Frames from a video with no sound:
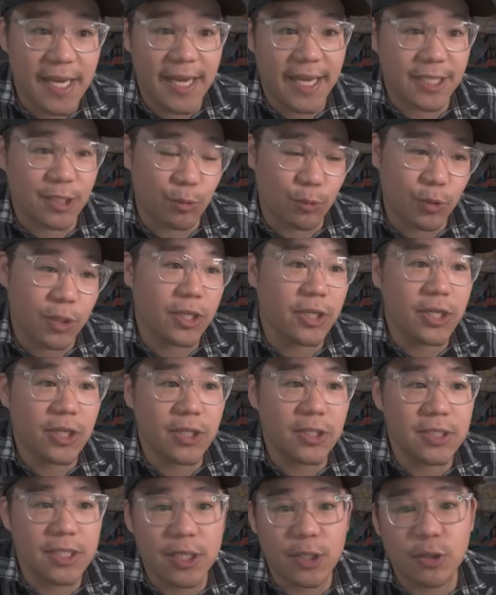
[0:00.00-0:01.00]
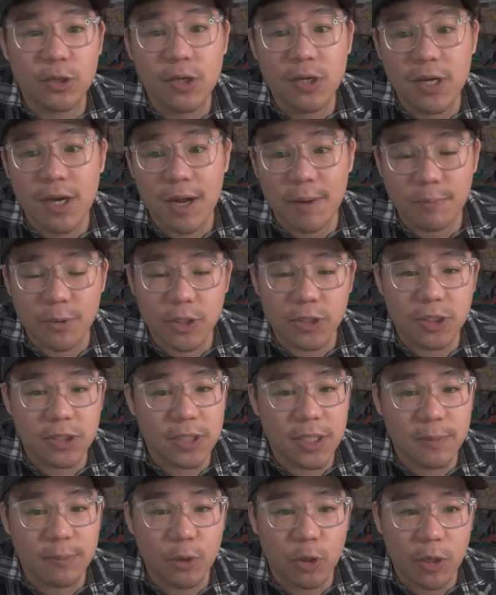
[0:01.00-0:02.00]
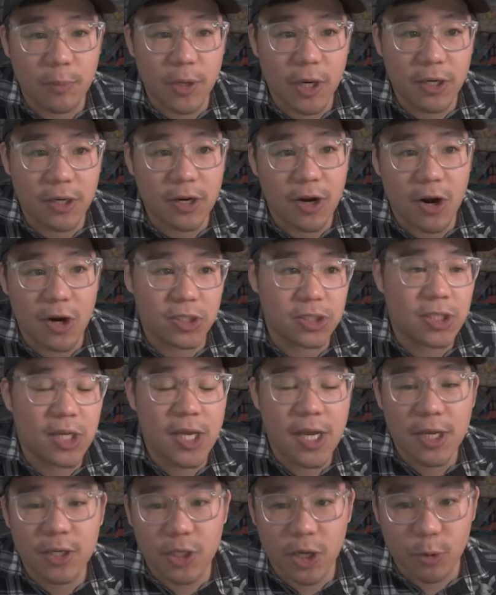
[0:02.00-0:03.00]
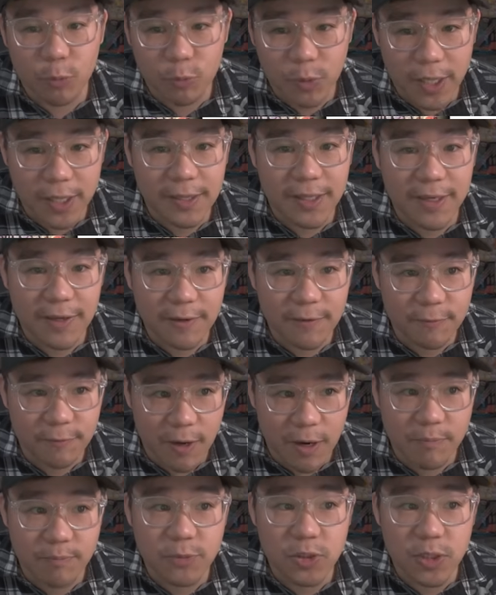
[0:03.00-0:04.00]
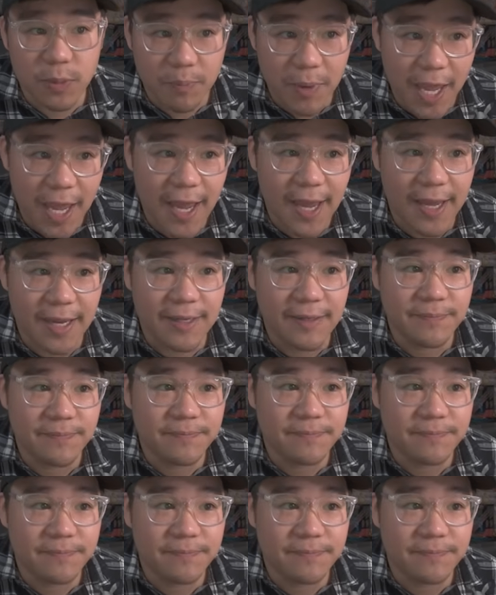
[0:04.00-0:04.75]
It's a really good deal on purchasing Pokemon cards directly from Japan.